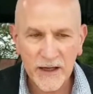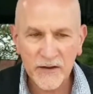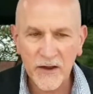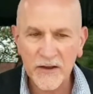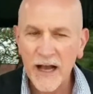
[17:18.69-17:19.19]
He
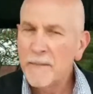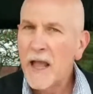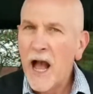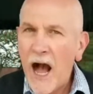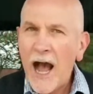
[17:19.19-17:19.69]
says,
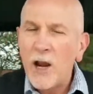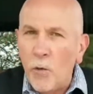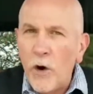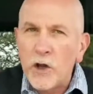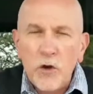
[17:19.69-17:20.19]
I
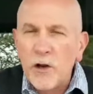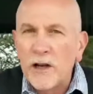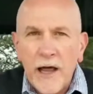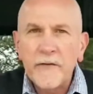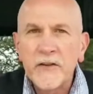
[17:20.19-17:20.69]
want you to
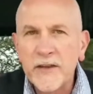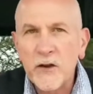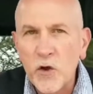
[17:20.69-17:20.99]
love in such